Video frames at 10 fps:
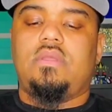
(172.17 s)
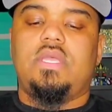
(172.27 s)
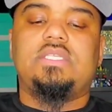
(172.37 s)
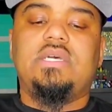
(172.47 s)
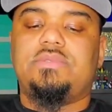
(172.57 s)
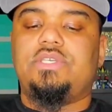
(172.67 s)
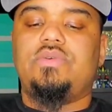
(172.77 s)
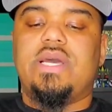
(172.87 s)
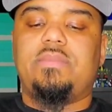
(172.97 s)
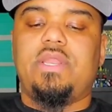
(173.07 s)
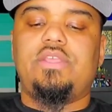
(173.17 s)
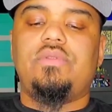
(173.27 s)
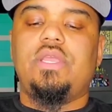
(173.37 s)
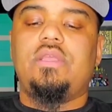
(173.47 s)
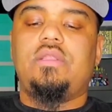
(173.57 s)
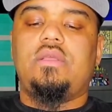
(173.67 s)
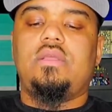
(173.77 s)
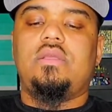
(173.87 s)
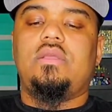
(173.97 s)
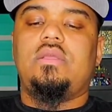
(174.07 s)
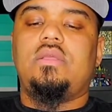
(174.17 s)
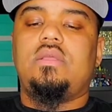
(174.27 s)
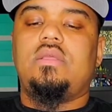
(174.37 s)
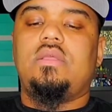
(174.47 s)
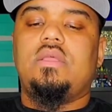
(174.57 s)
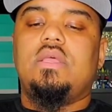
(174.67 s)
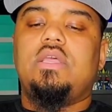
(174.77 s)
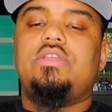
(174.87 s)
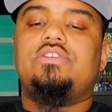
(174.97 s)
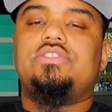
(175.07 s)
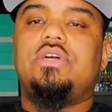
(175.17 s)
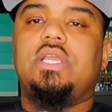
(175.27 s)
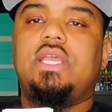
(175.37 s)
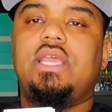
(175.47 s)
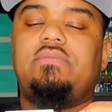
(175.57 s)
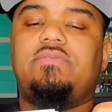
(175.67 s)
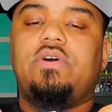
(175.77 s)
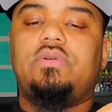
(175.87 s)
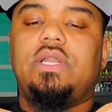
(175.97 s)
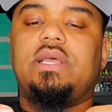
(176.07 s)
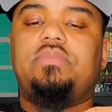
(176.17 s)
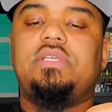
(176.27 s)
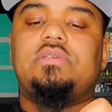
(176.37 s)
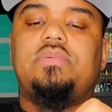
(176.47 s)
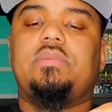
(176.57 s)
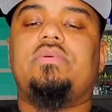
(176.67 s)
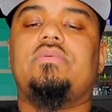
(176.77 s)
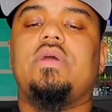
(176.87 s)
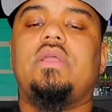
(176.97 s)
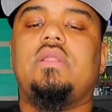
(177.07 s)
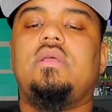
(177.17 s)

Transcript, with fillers: It's up to you how many you need. You're just going to keep folding that piece of paper, right?